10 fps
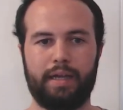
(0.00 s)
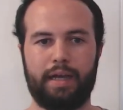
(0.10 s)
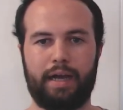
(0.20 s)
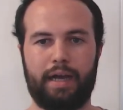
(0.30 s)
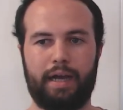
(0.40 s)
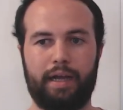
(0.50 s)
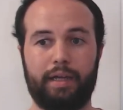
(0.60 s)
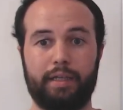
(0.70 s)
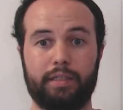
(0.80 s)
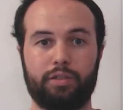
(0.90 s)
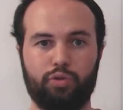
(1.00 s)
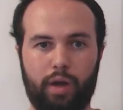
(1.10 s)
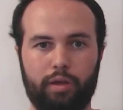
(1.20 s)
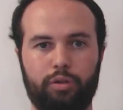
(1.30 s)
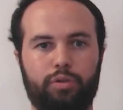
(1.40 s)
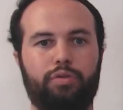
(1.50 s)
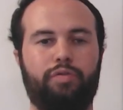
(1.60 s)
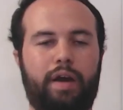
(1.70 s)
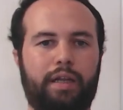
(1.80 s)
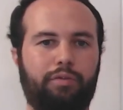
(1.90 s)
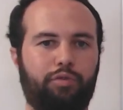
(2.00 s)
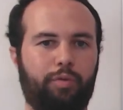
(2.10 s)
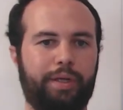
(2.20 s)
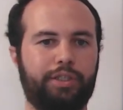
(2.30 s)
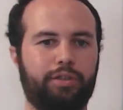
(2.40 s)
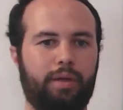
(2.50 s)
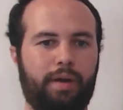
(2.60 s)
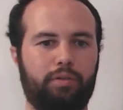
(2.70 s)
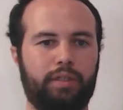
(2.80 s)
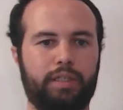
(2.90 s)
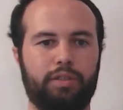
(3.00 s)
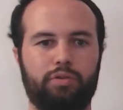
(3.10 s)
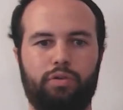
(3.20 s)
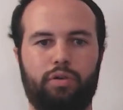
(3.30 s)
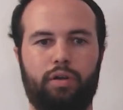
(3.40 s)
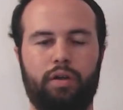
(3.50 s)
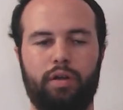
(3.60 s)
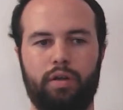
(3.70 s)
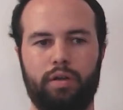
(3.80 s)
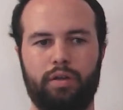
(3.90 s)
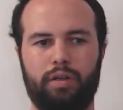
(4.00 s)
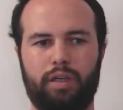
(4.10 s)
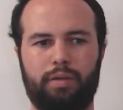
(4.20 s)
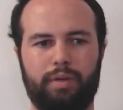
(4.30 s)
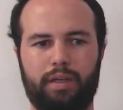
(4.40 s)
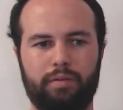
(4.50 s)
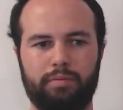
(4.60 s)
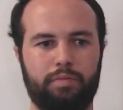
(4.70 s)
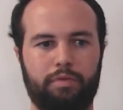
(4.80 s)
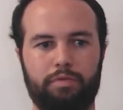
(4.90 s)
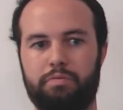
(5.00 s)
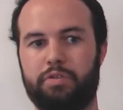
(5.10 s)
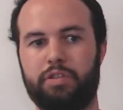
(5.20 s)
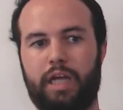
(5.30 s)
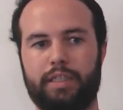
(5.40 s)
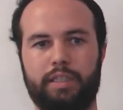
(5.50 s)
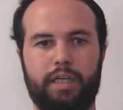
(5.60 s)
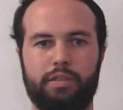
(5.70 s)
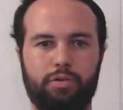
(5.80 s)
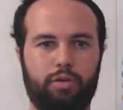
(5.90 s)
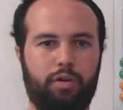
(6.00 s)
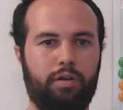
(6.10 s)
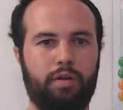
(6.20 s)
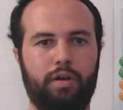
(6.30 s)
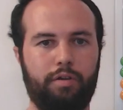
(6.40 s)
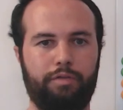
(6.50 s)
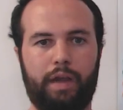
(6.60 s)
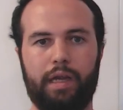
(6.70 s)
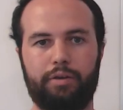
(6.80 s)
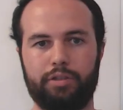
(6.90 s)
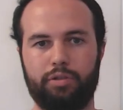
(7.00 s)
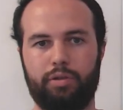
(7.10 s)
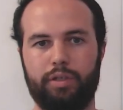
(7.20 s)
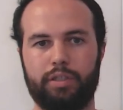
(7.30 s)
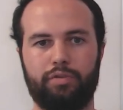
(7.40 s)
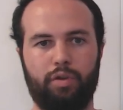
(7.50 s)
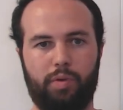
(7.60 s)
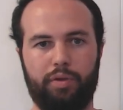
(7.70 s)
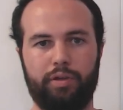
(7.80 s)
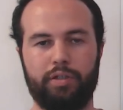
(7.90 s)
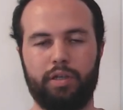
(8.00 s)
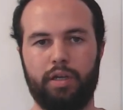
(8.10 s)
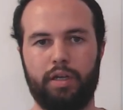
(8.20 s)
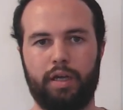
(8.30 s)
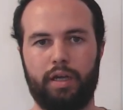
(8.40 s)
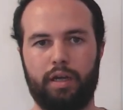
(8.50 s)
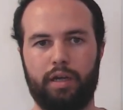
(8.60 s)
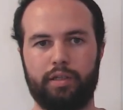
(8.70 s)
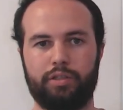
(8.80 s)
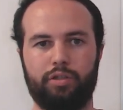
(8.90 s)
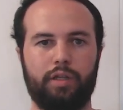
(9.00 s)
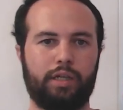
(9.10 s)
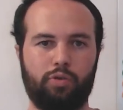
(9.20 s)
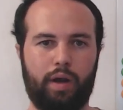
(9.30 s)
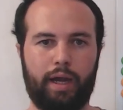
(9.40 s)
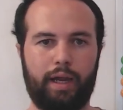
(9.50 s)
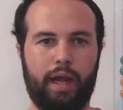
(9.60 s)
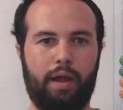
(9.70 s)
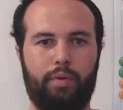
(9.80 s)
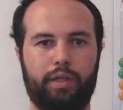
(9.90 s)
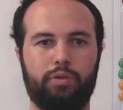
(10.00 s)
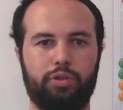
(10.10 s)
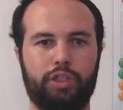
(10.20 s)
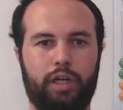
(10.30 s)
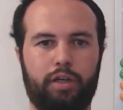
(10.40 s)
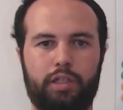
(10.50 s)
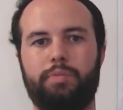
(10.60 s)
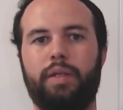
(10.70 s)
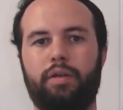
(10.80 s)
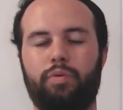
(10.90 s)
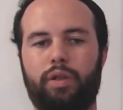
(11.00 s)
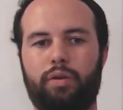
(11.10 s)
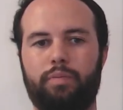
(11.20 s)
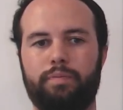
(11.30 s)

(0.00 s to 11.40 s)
I struggle to find information about this or even success or failure stories from others. So that's why I wanted to share this video with you.